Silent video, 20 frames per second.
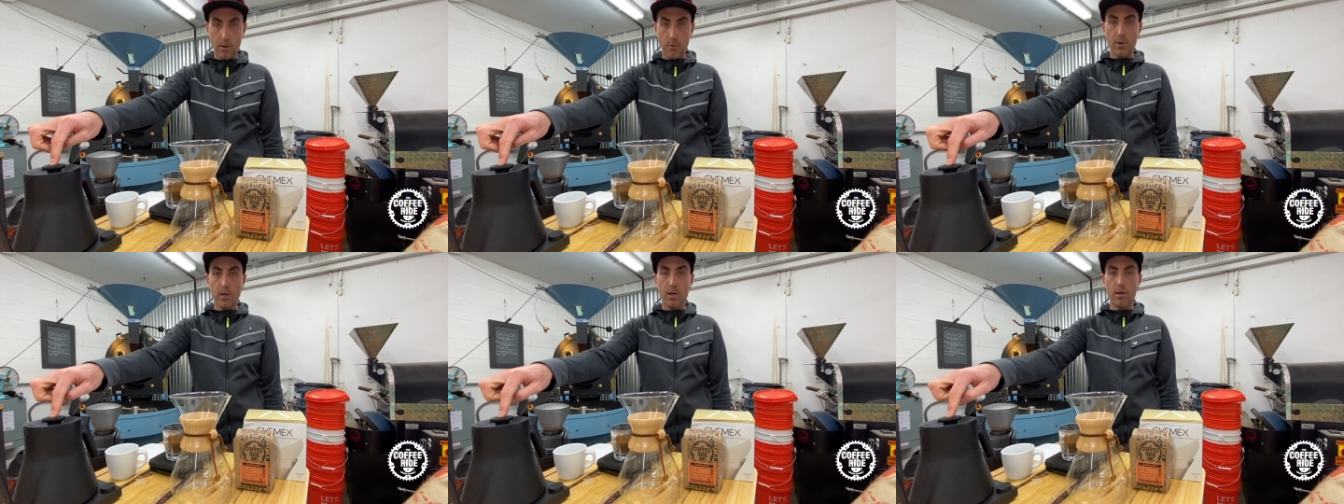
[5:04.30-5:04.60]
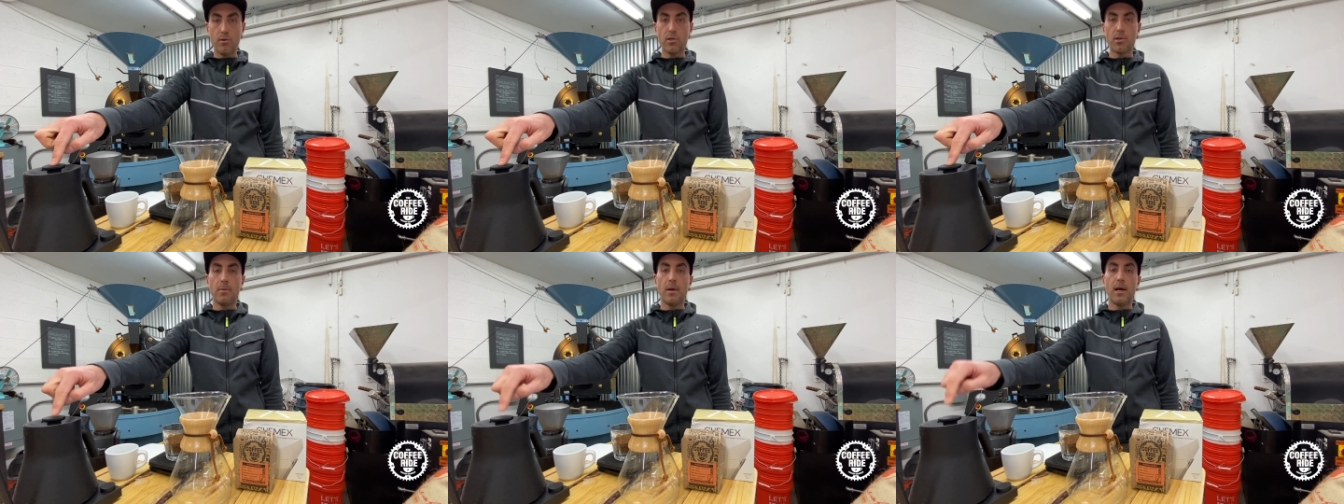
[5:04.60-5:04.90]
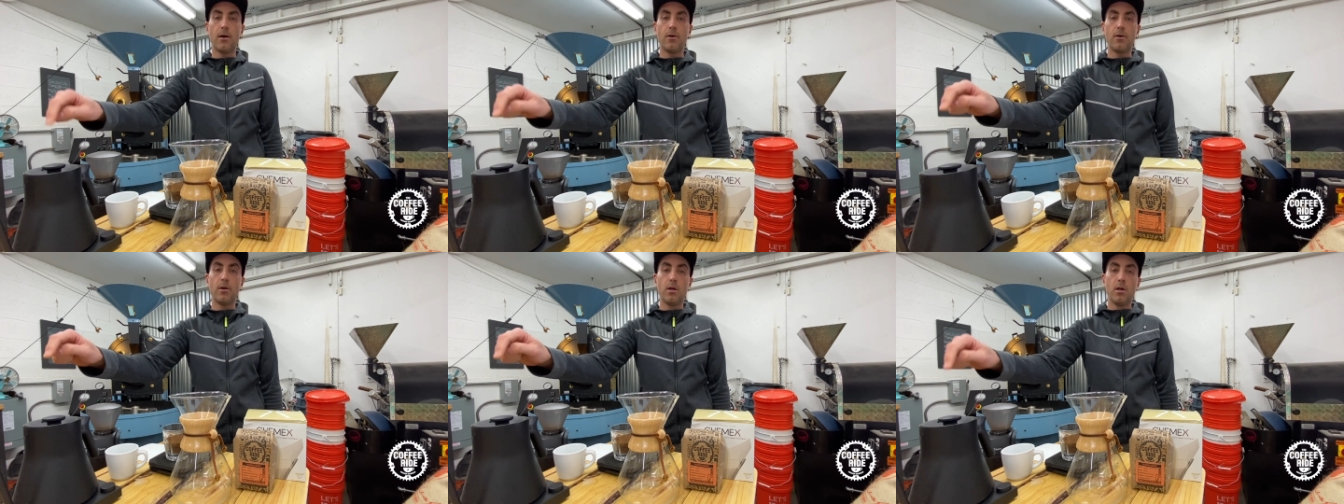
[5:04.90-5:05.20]
we use
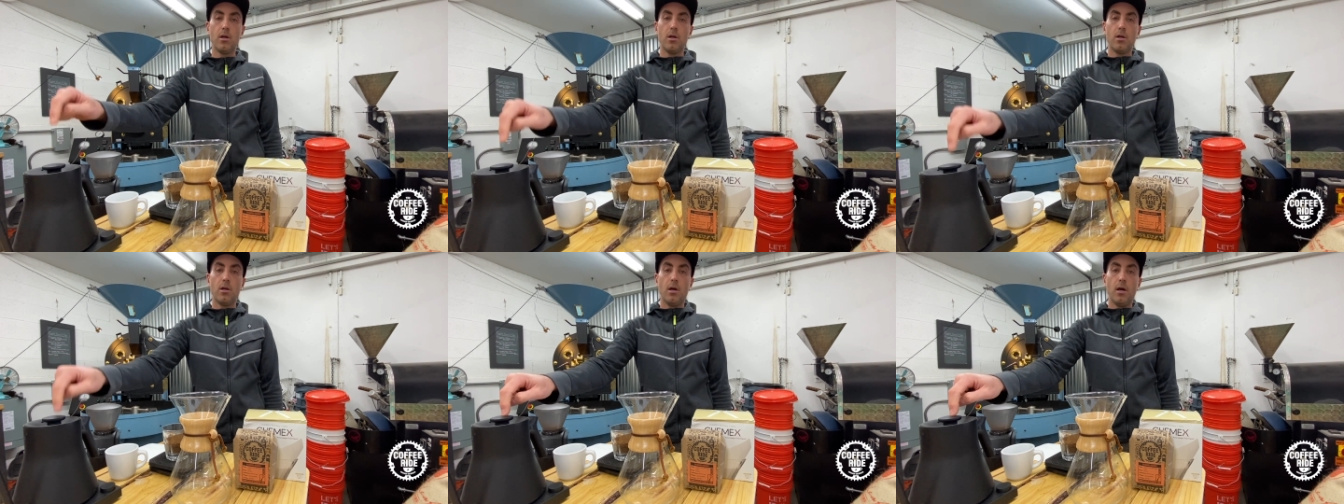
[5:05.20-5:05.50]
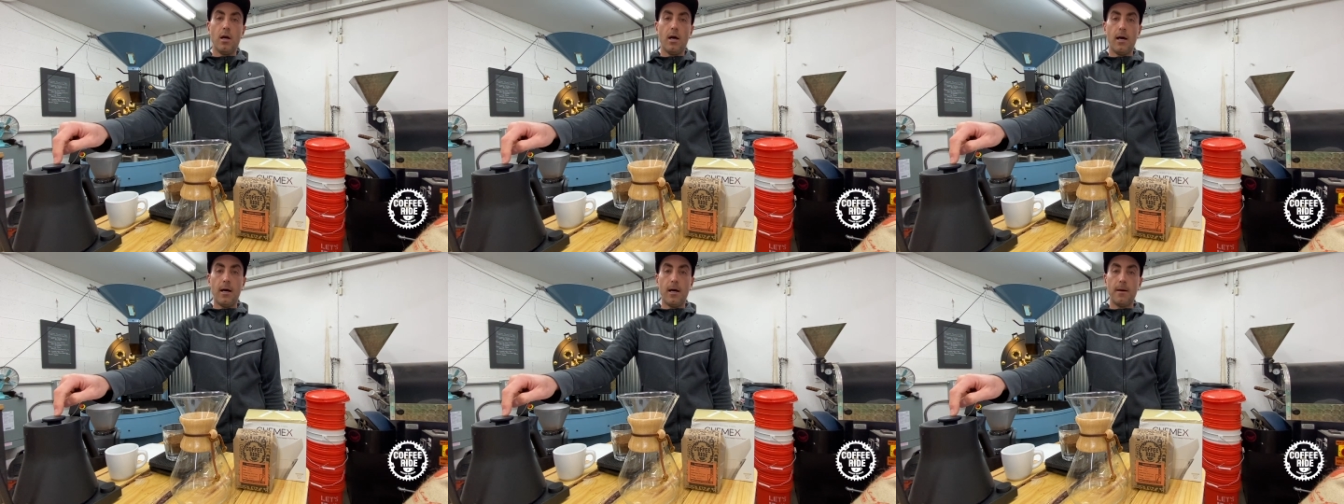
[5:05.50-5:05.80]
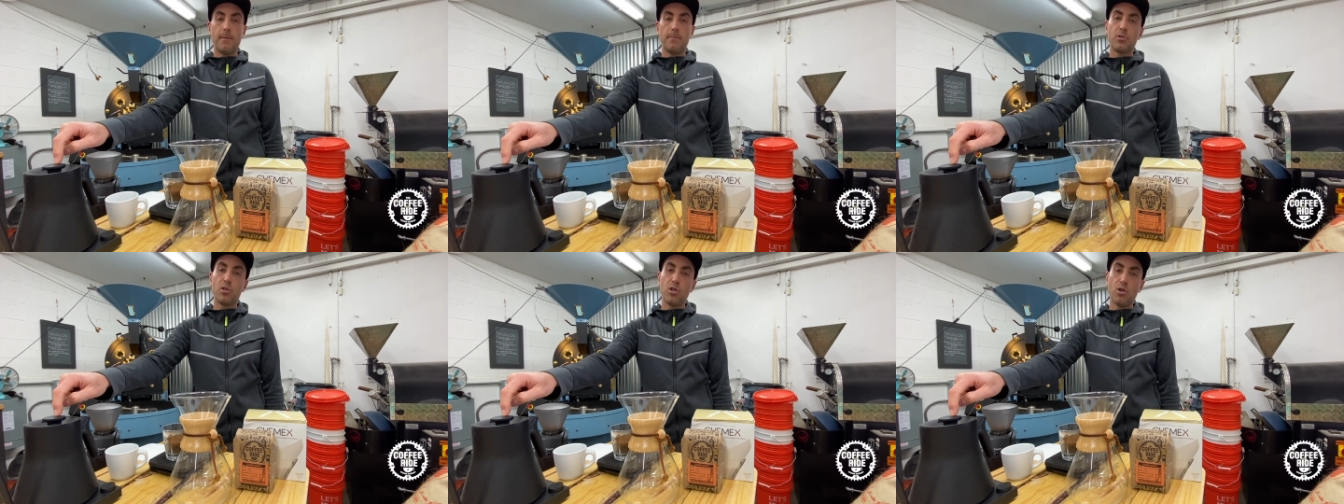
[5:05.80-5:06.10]
about
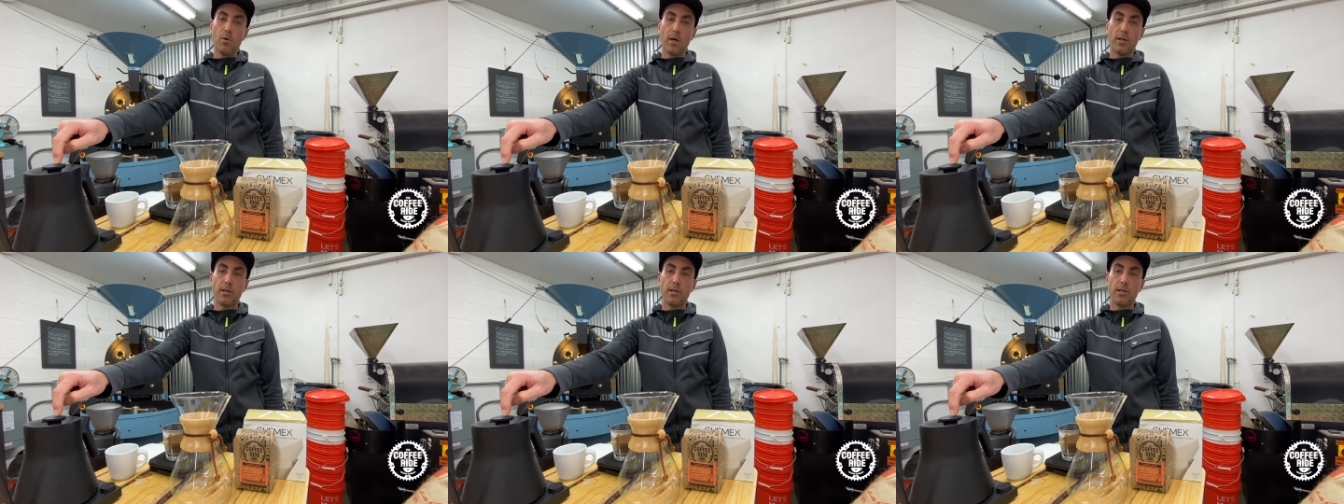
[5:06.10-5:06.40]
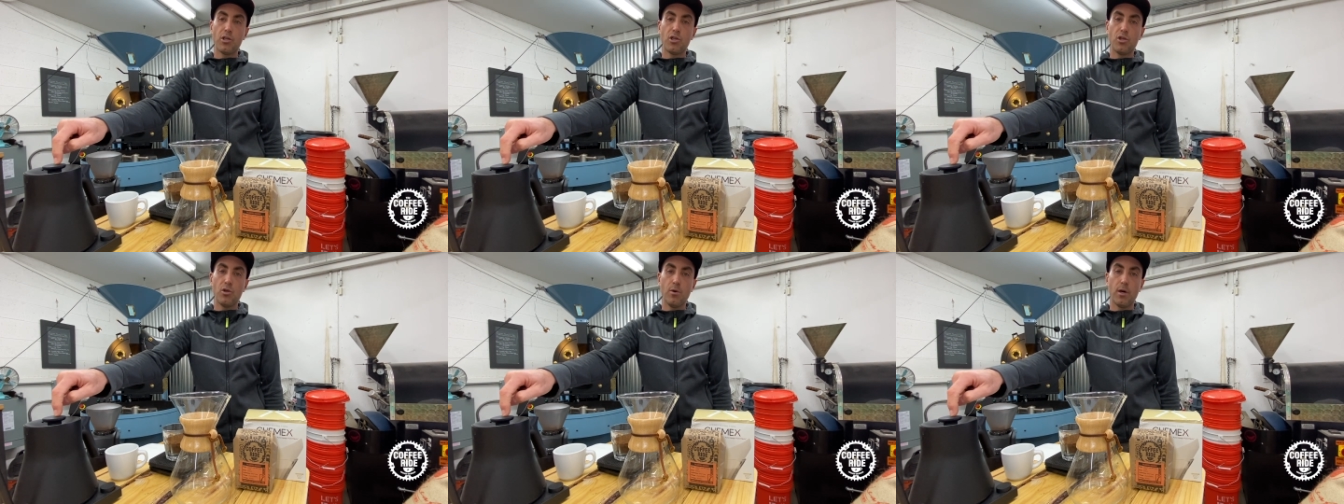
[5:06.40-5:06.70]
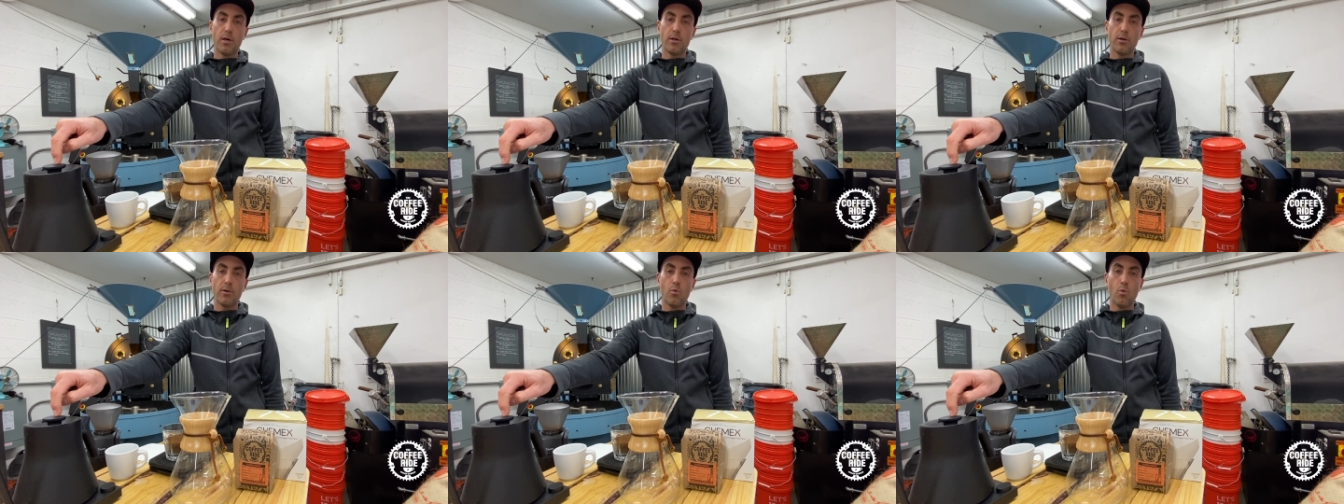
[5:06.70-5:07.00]
200 to
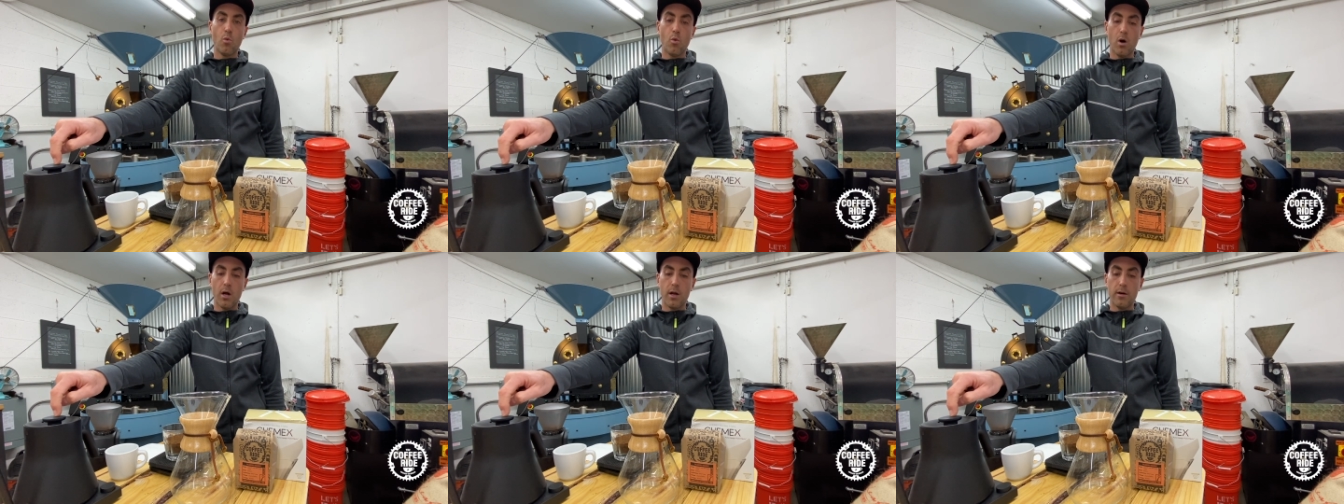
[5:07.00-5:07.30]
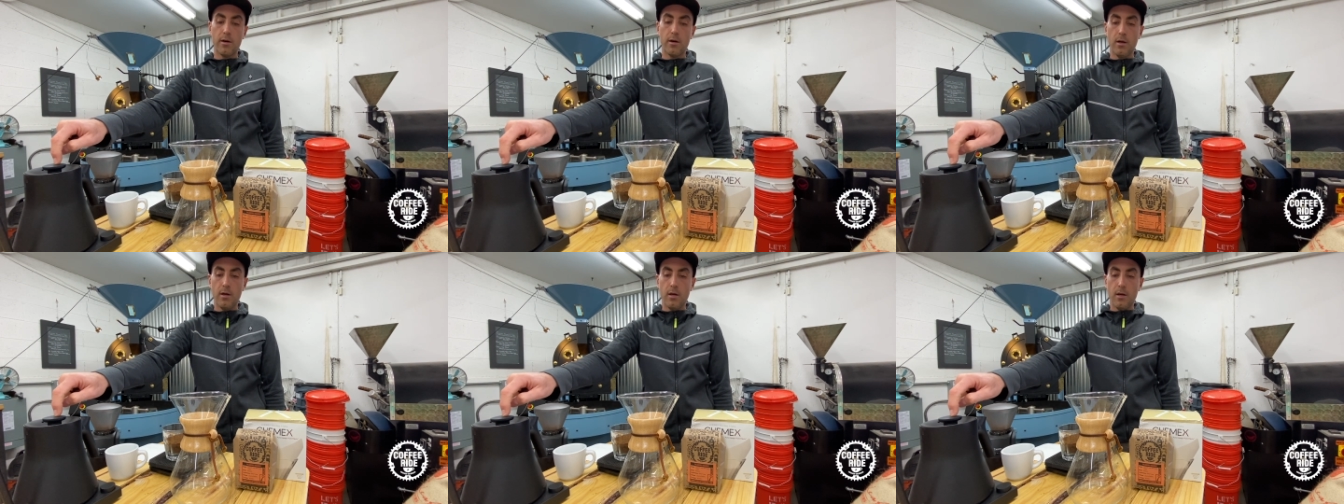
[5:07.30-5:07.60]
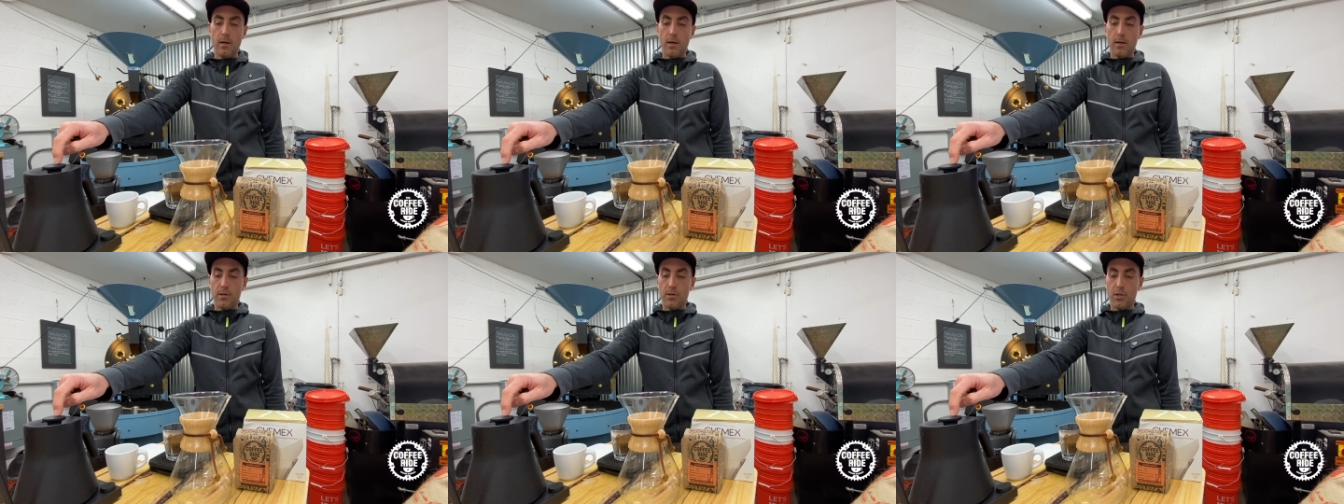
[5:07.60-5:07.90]
201
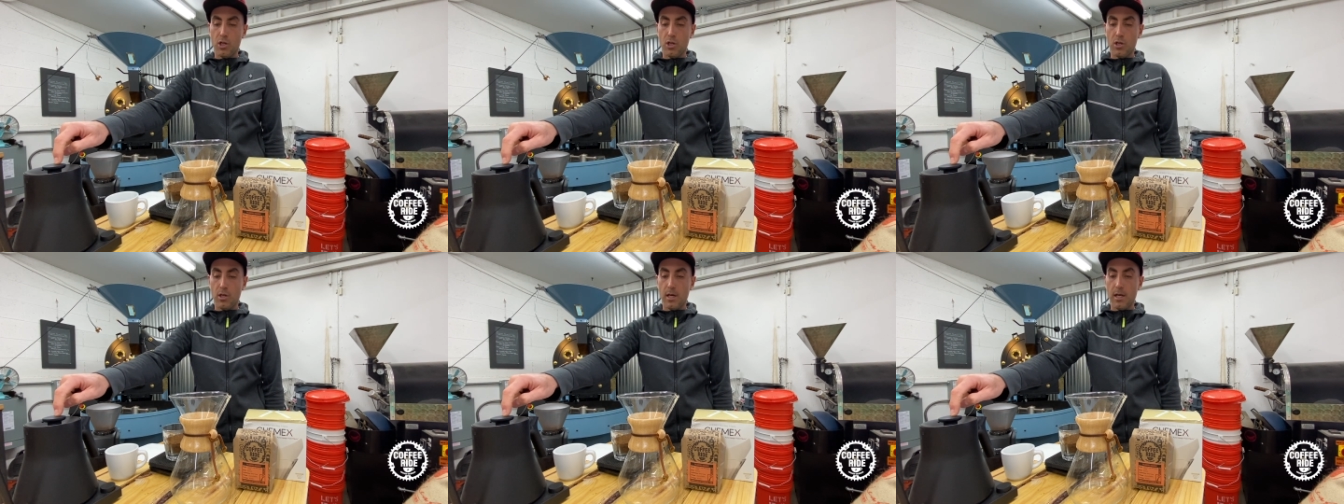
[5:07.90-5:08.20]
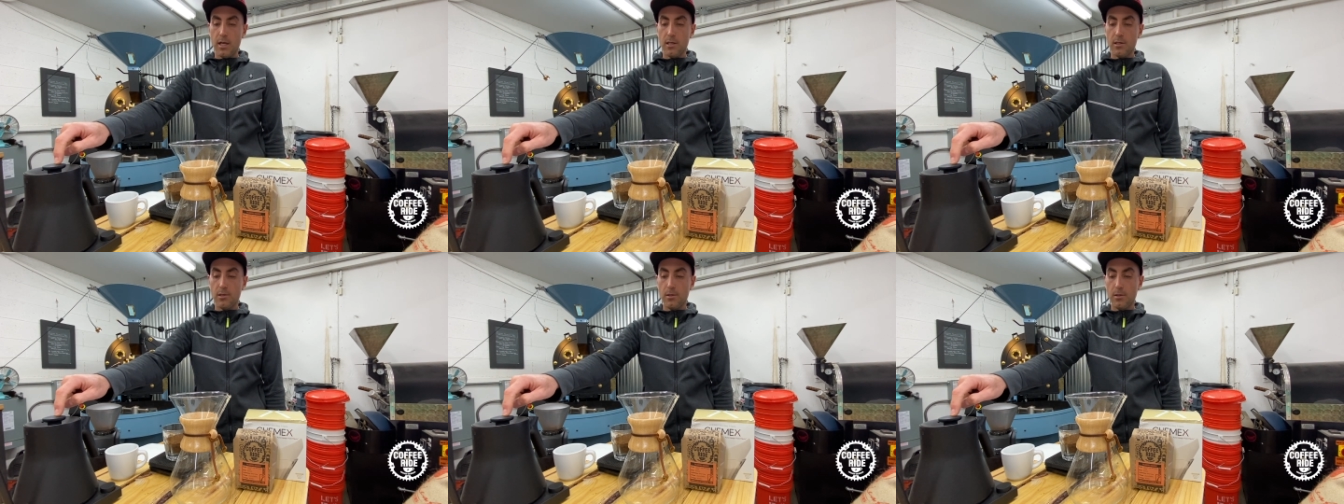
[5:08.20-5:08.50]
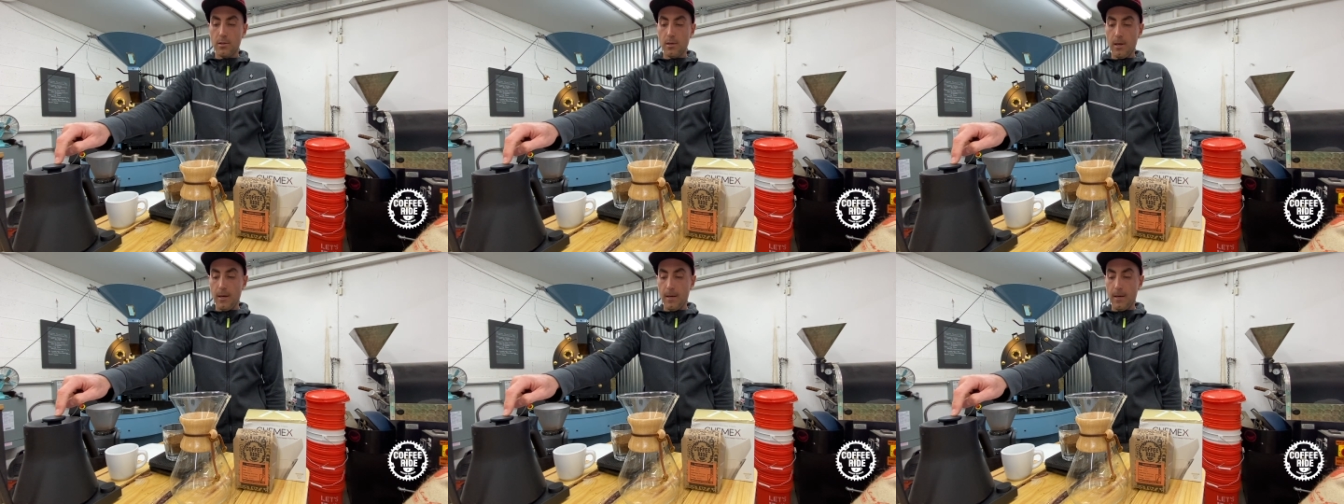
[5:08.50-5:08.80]
degrees.